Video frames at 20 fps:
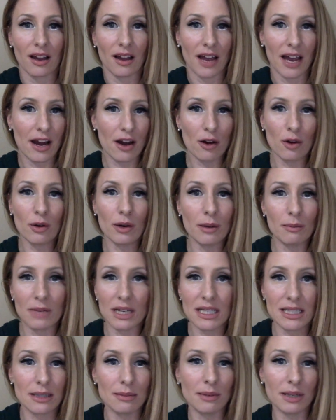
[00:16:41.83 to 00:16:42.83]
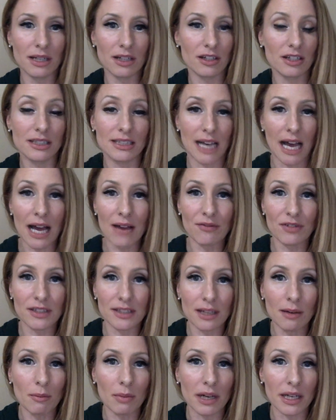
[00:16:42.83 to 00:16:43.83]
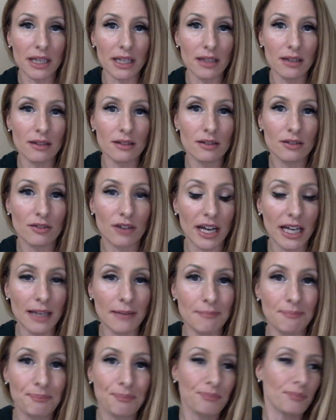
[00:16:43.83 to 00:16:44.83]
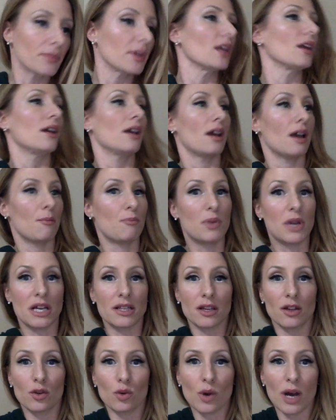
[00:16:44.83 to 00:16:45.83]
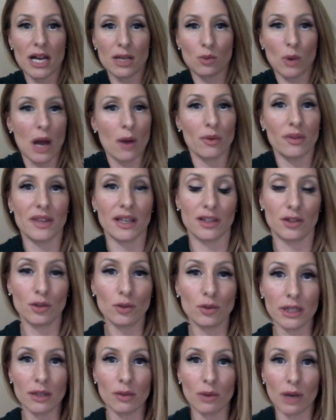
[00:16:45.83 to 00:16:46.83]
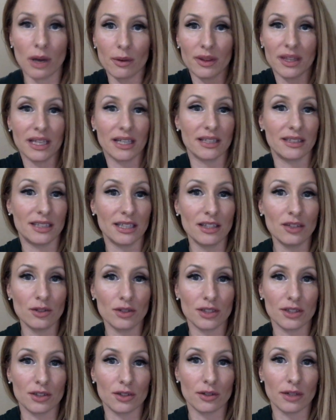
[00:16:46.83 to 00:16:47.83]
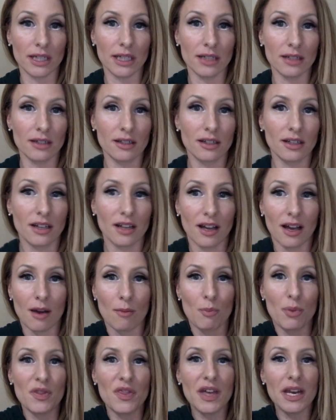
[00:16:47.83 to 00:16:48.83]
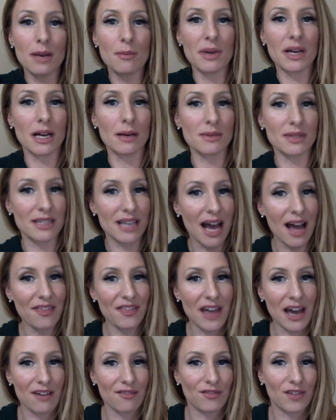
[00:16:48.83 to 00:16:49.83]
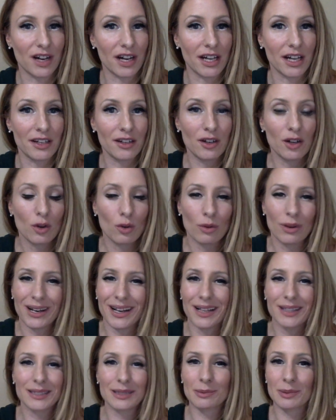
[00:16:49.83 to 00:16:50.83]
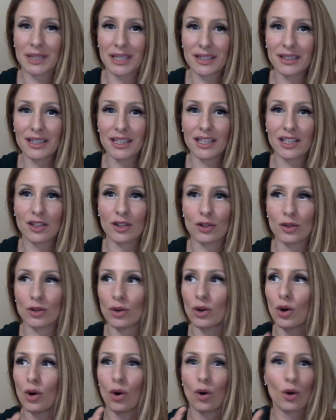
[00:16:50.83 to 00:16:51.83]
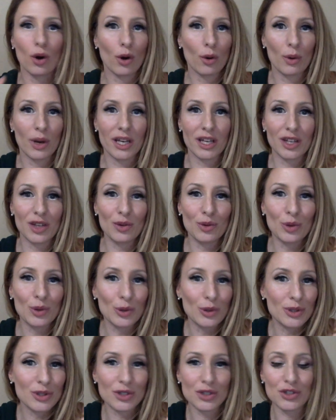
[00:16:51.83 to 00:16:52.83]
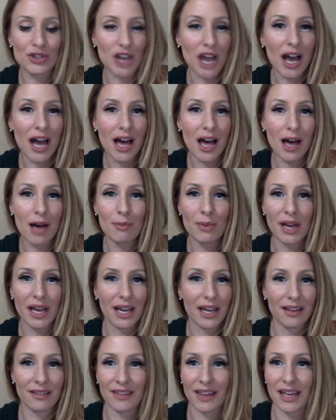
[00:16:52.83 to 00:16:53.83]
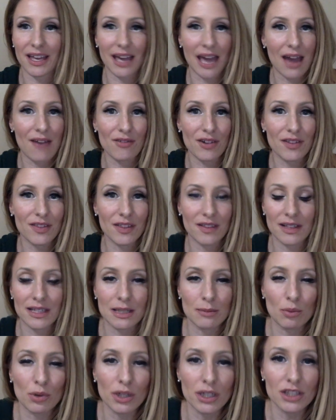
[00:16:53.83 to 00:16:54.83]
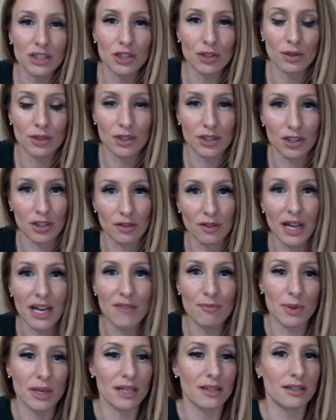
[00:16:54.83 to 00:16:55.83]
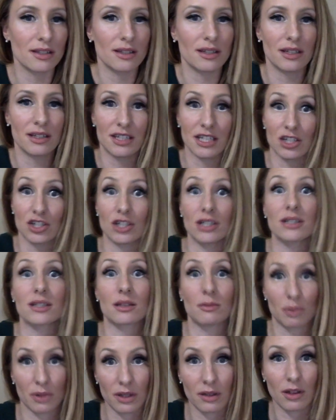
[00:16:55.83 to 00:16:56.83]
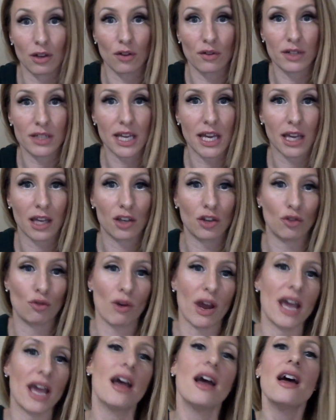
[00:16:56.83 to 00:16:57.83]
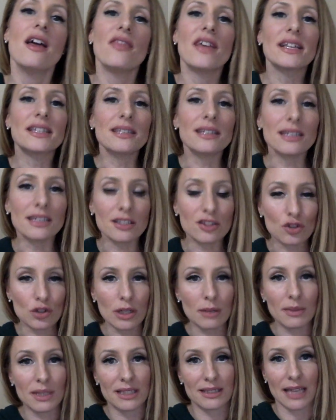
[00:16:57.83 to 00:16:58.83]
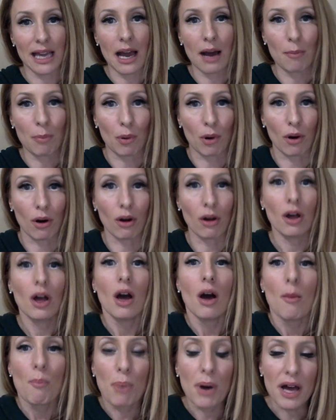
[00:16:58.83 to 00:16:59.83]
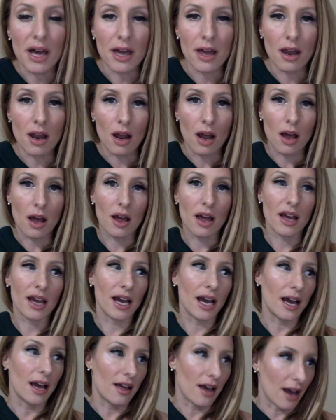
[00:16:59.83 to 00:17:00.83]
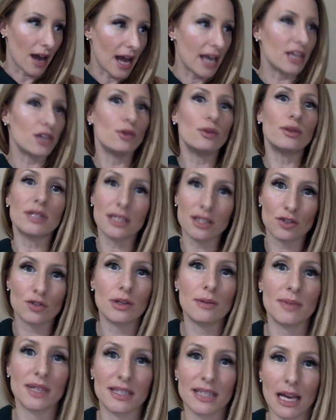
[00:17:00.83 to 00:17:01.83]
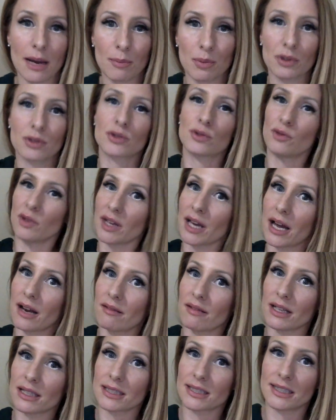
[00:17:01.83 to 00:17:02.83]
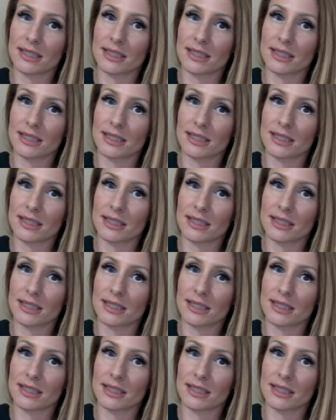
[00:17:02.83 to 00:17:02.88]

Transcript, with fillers: heroin must have been a good time for somebody, right? Because otherwise, why would they do it? Why would they continue to do it? But then it becomes not that fun when it ends up killing you or when you lose your job and like everything that's important to you into your life because the addiction has completely overtaken you, right? That's an extreme example, but I use extreme examples so they kind of like